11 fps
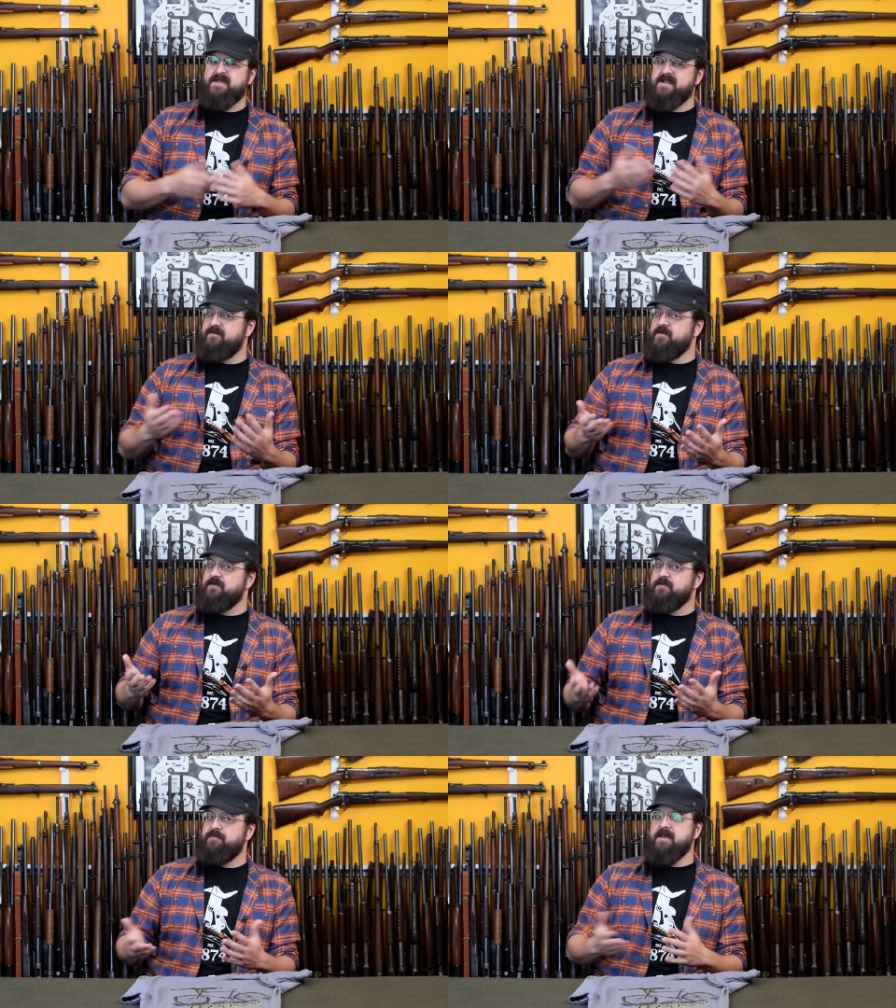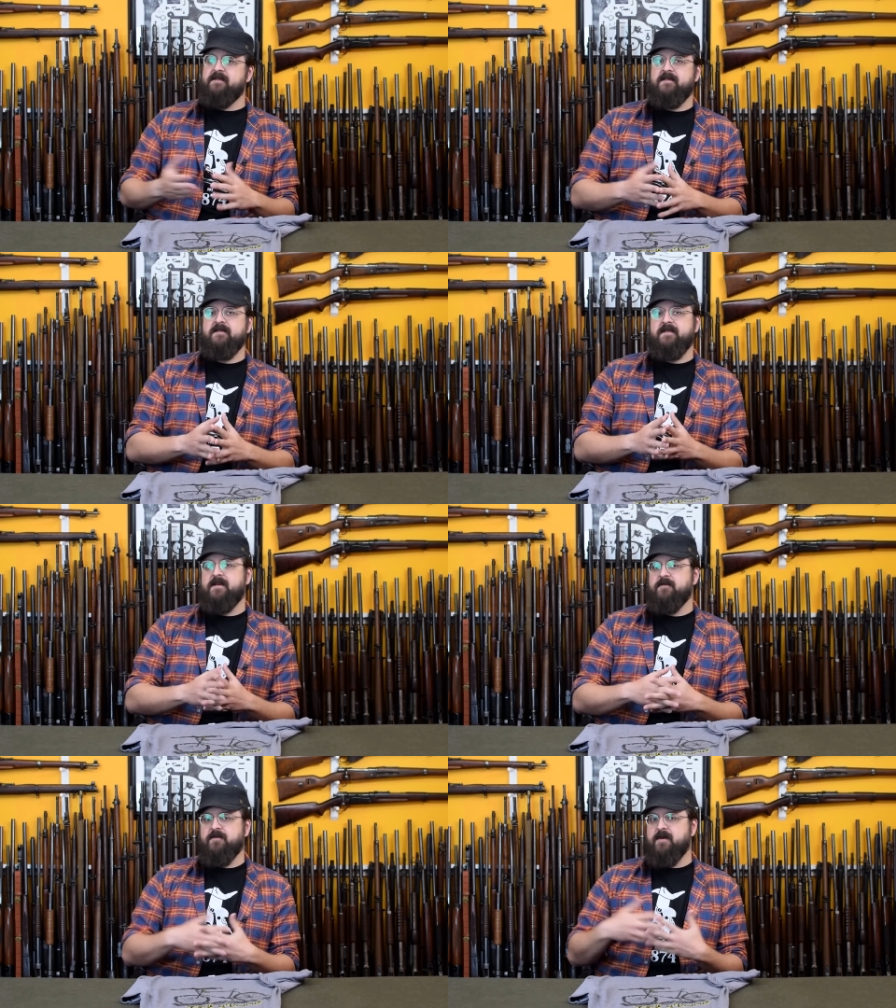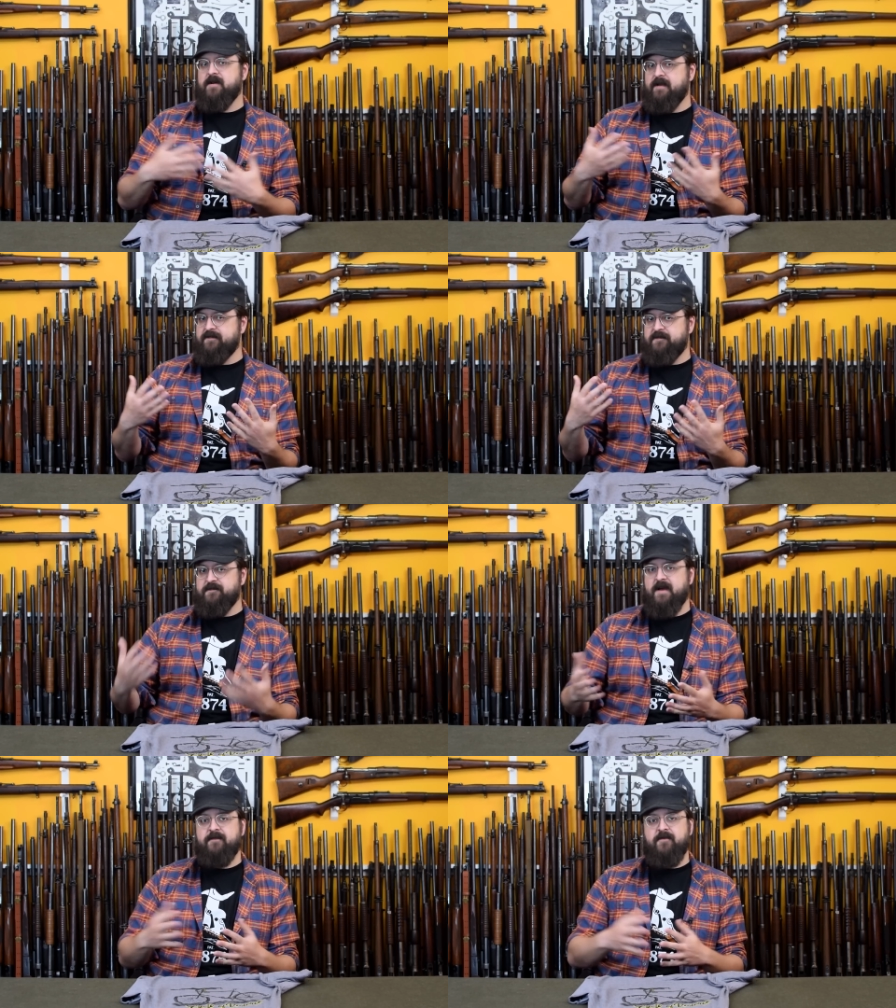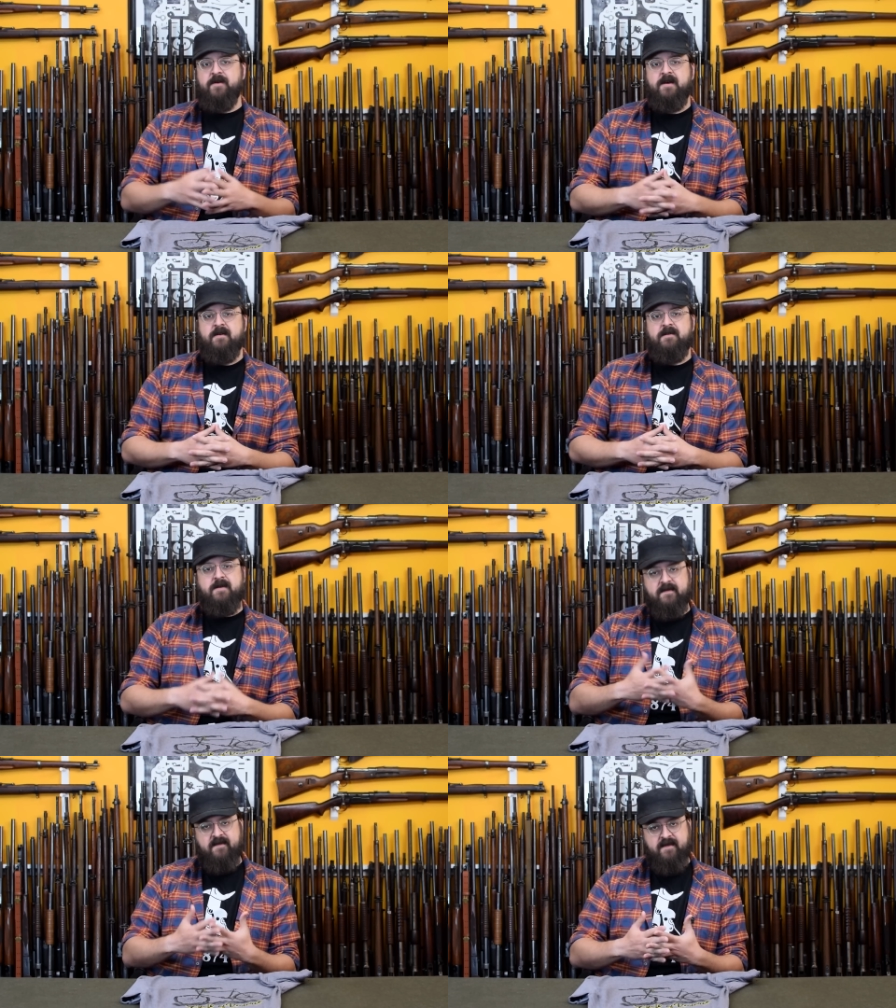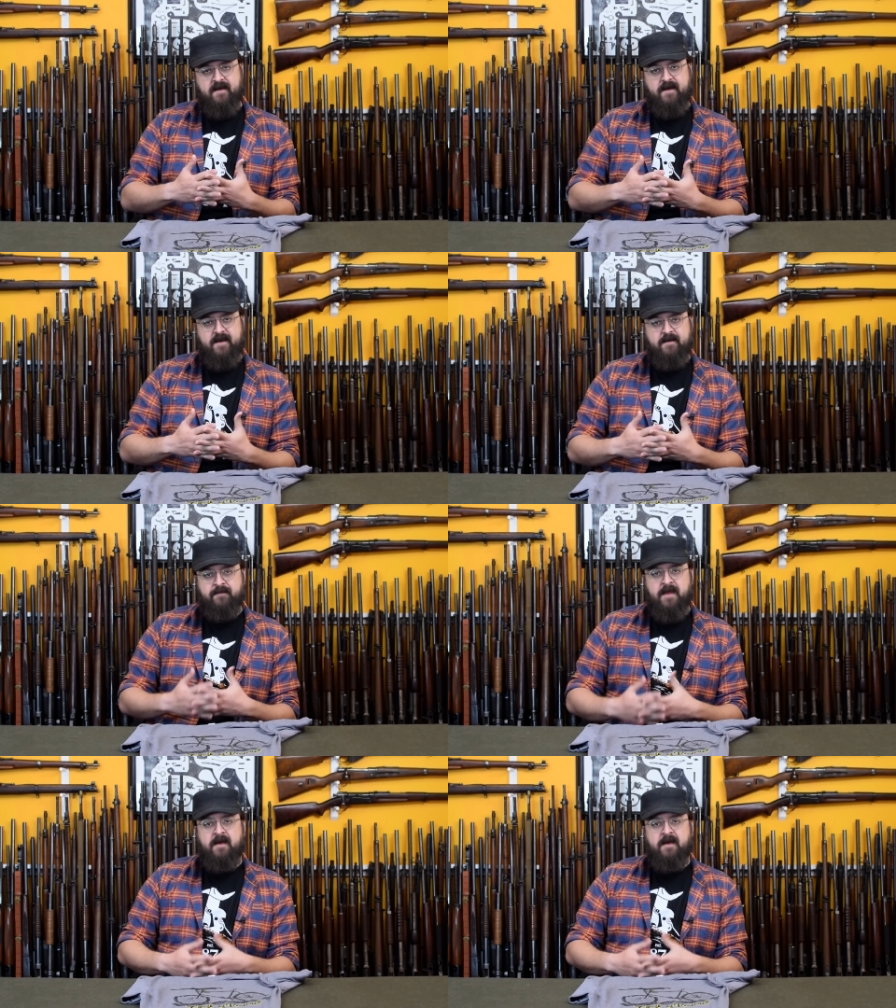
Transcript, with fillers: difficult pieces that require extra travel. You guys get the idea.